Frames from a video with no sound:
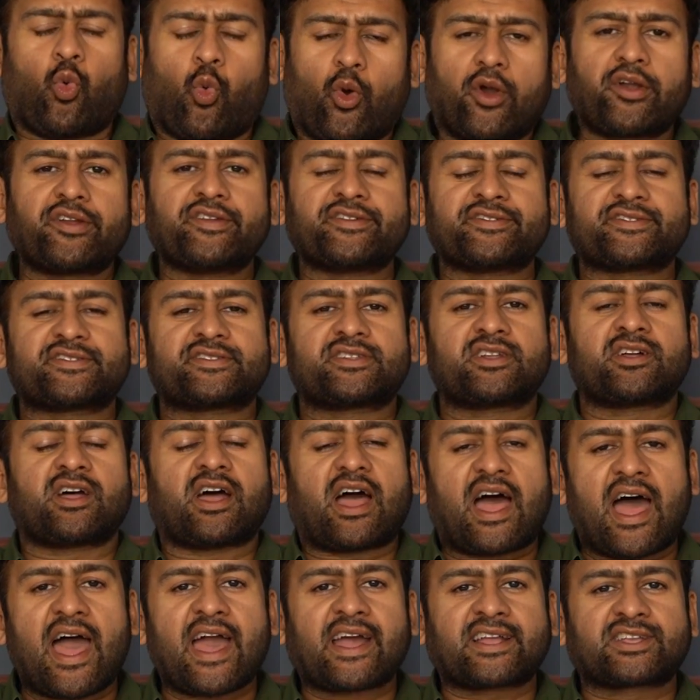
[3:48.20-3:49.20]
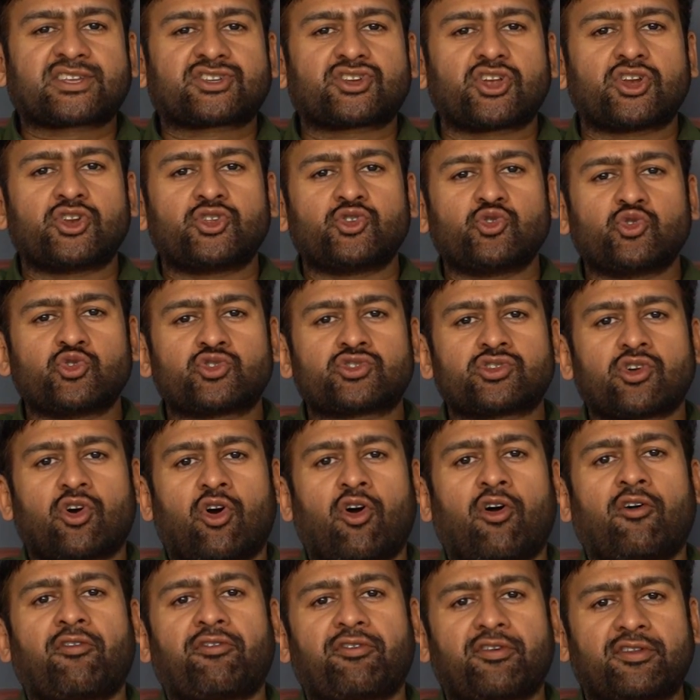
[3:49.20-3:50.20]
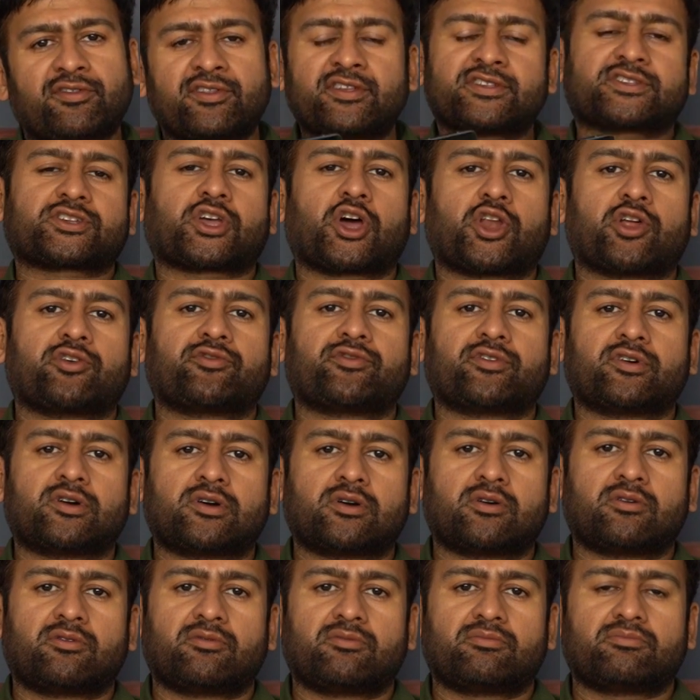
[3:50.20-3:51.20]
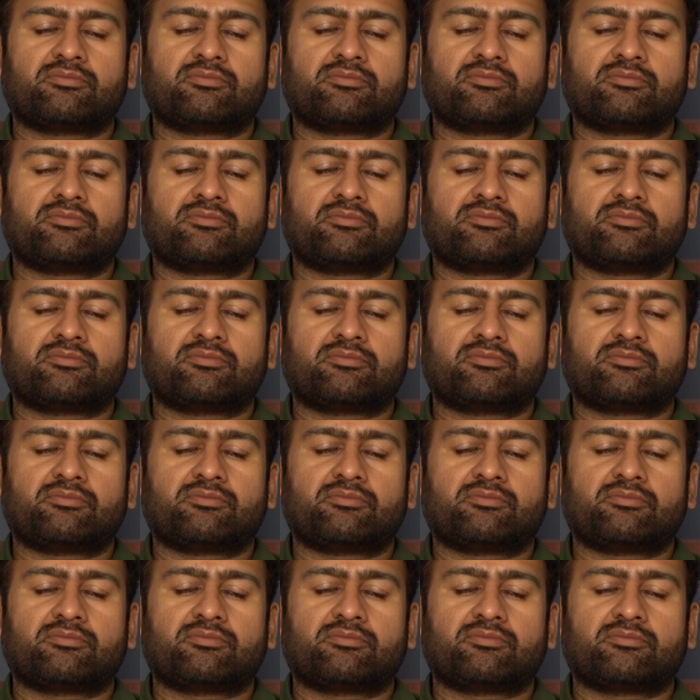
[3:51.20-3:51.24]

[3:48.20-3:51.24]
what is the actual use of this kind of a